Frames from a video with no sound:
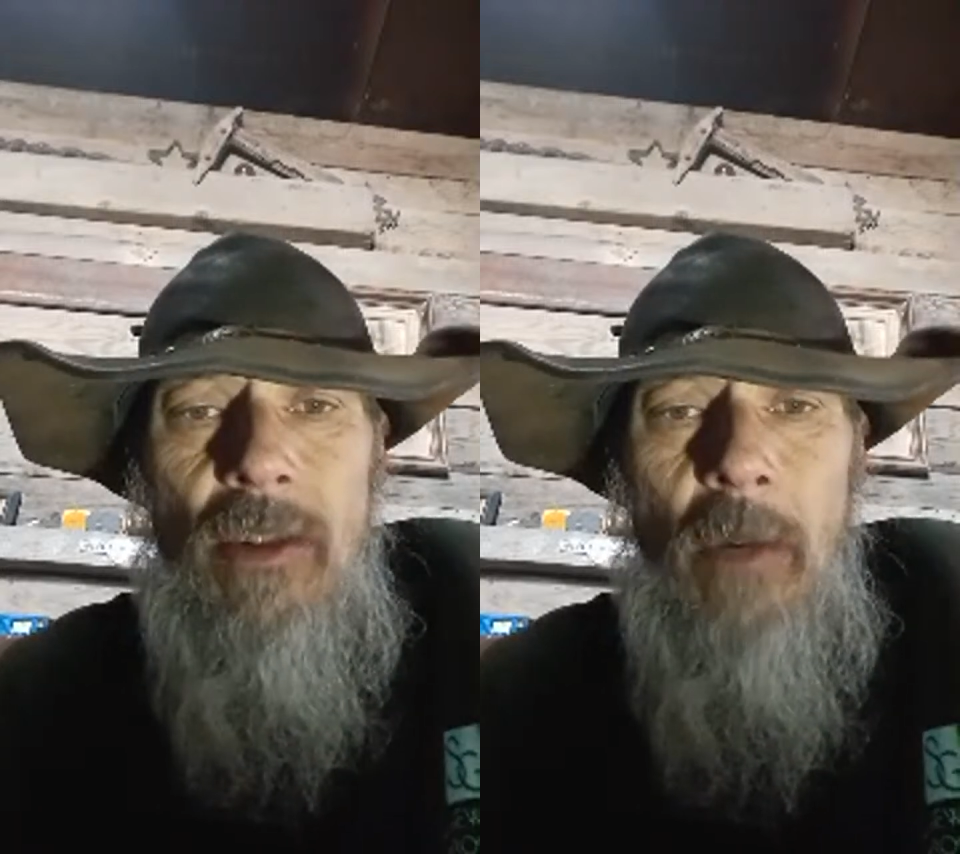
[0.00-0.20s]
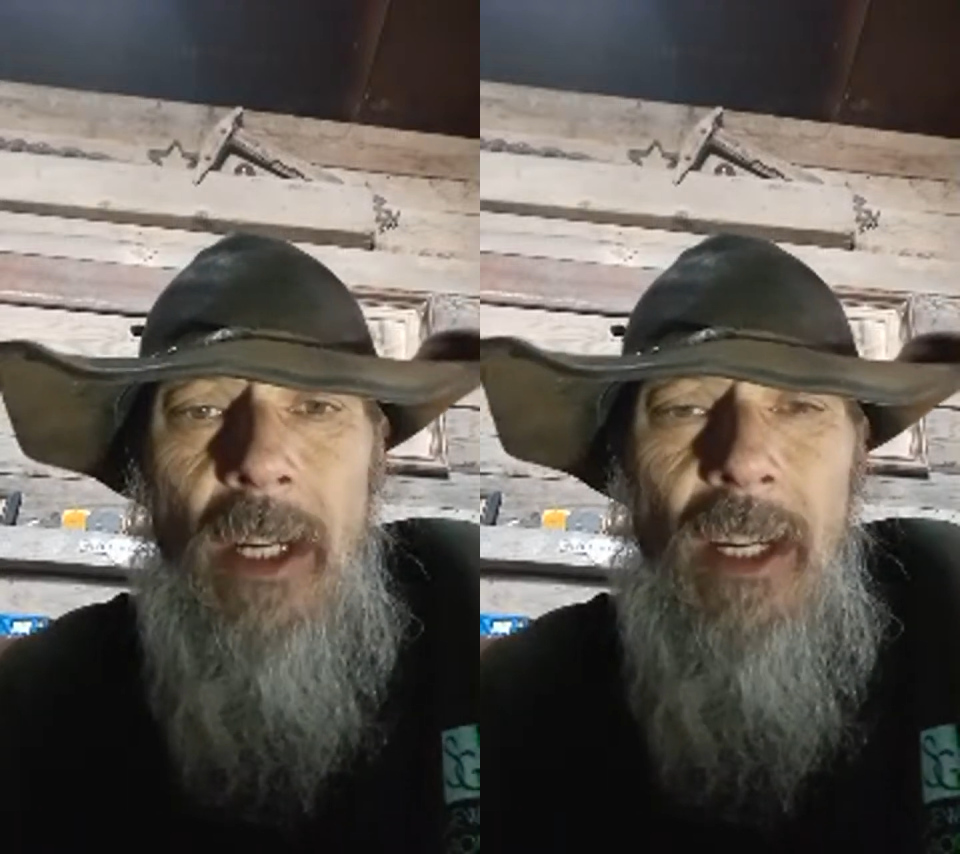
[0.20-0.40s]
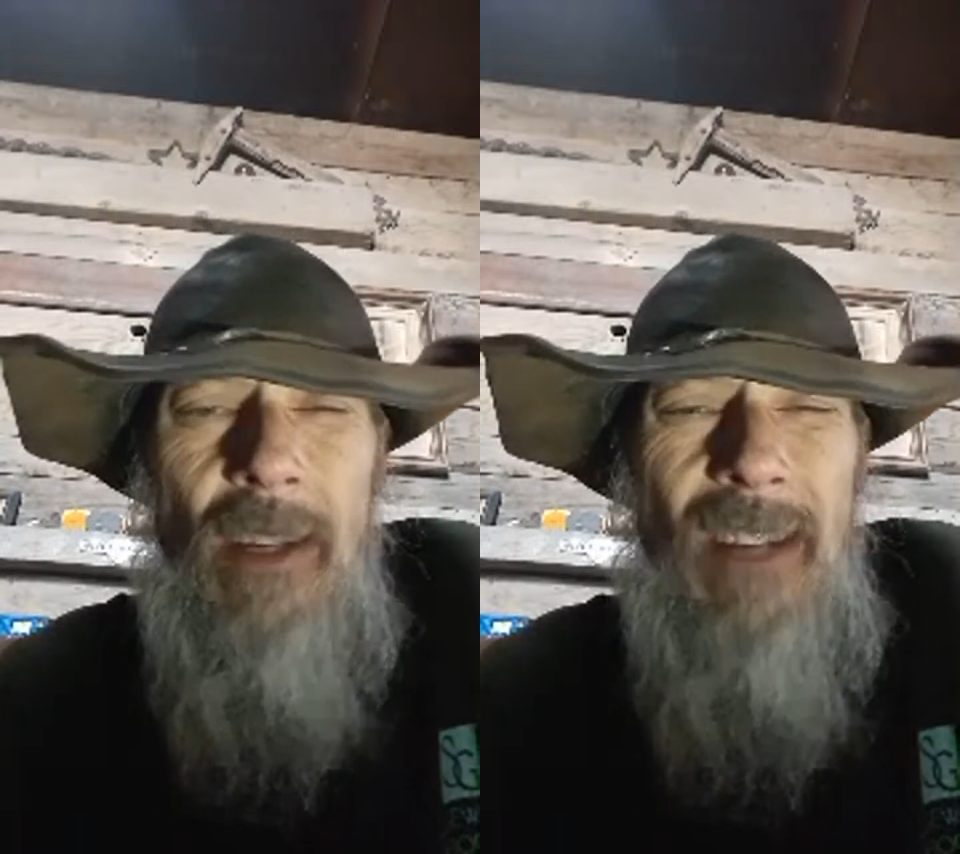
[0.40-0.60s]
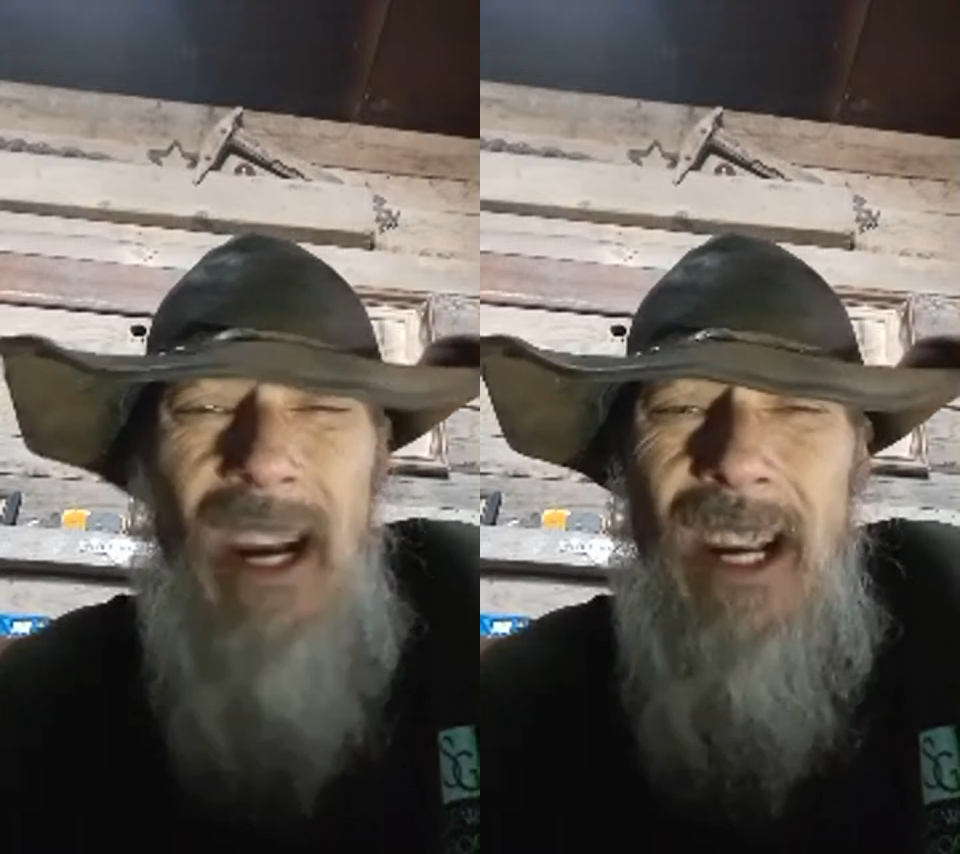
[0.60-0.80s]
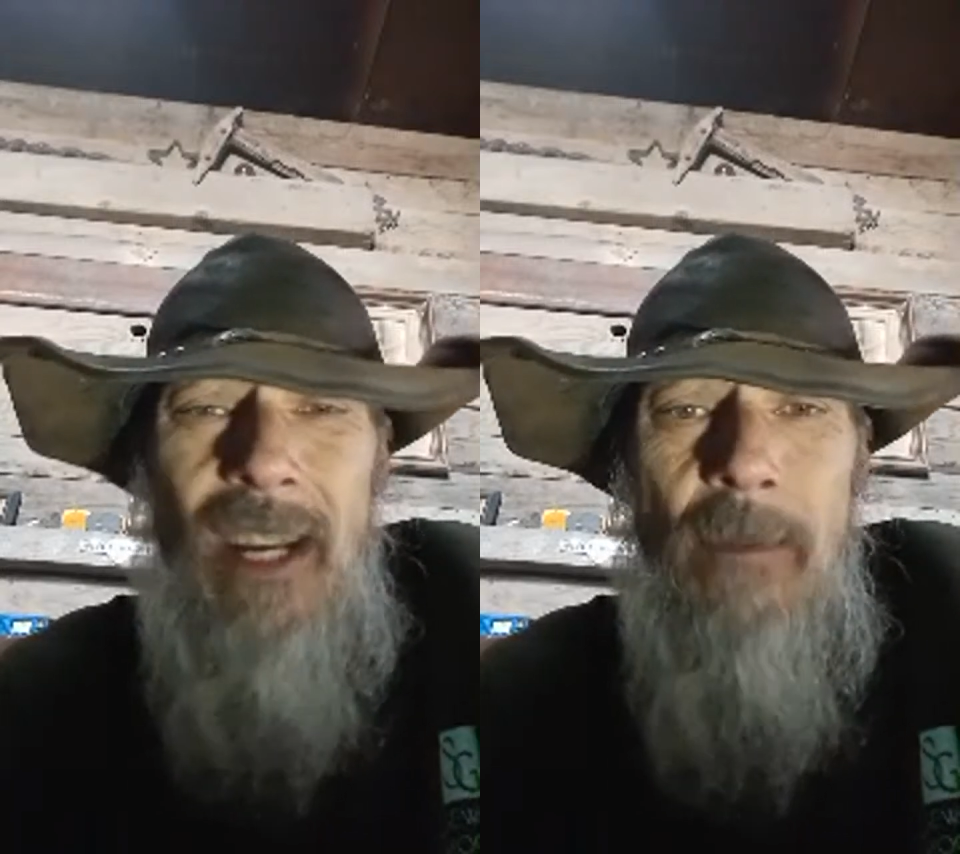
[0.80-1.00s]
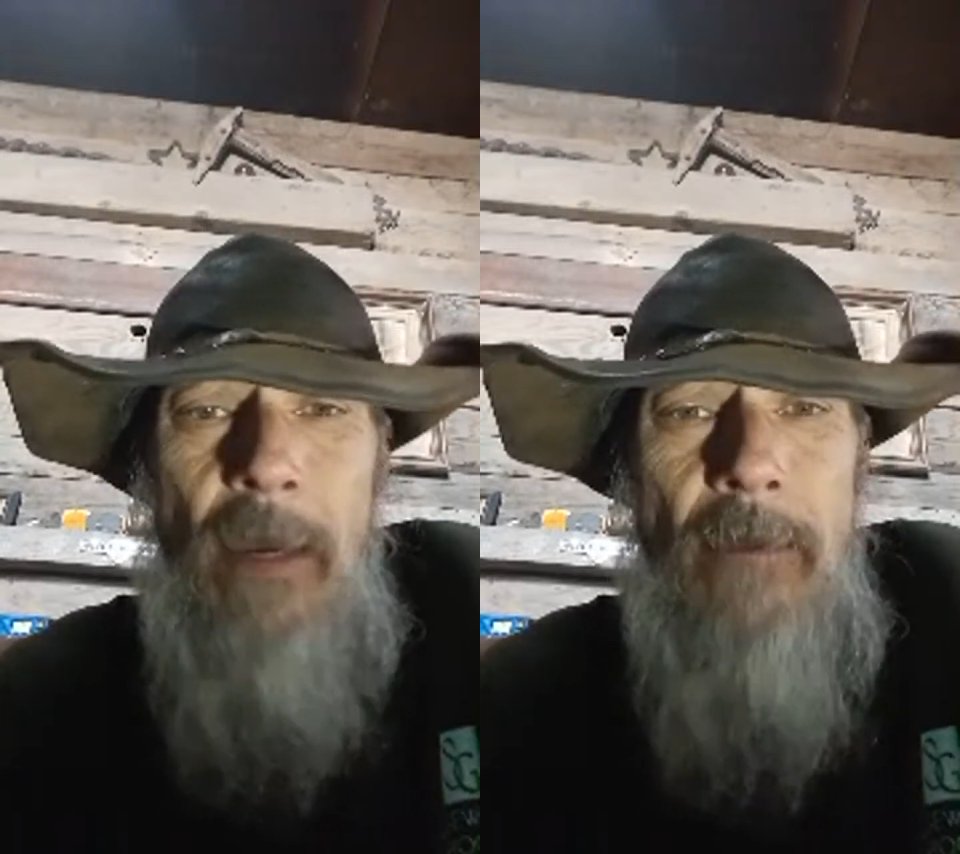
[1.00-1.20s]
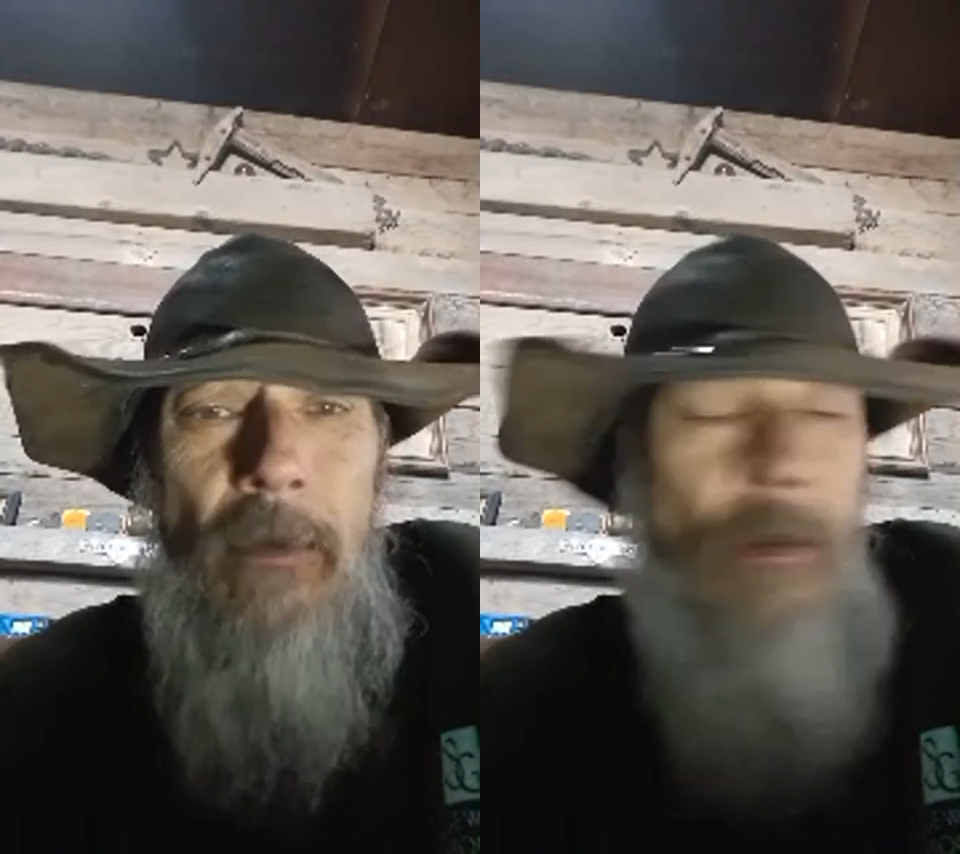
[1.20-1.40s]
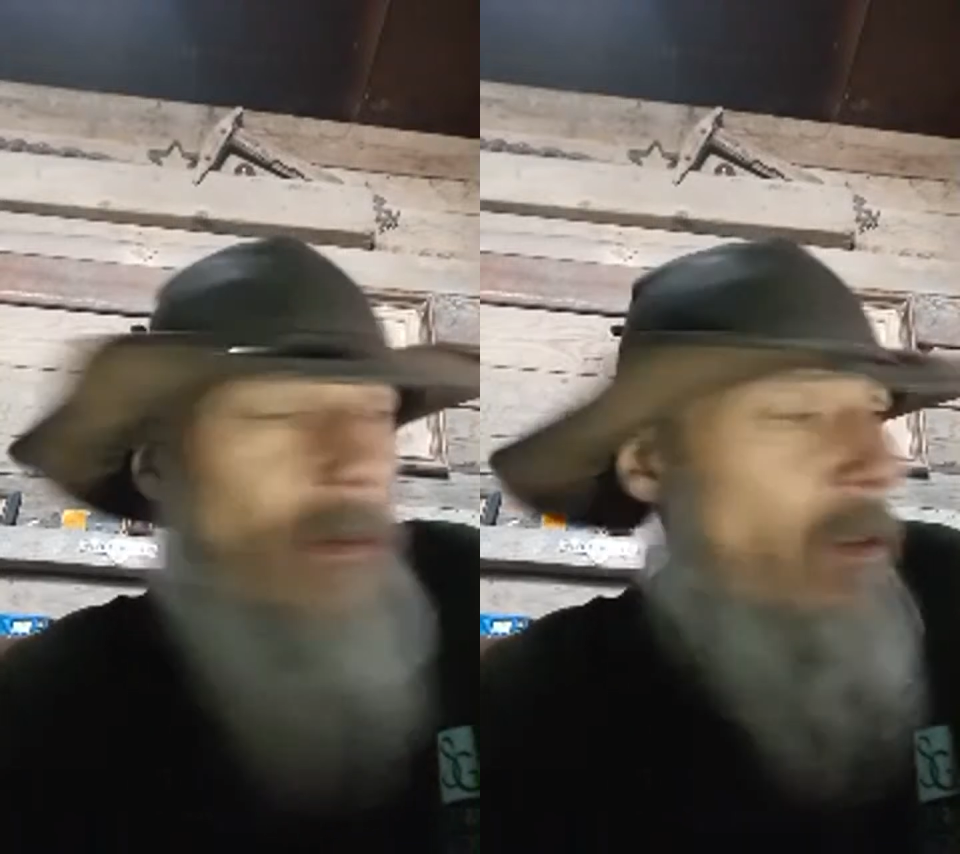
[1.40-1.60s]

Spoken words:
29 people or